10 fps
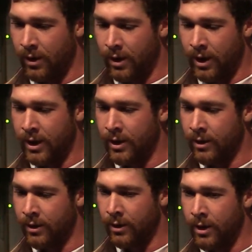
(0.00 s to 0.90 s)

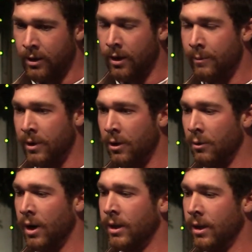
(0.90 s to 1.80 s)
he, he let me know
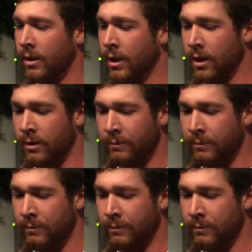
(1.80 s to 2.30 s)
right then that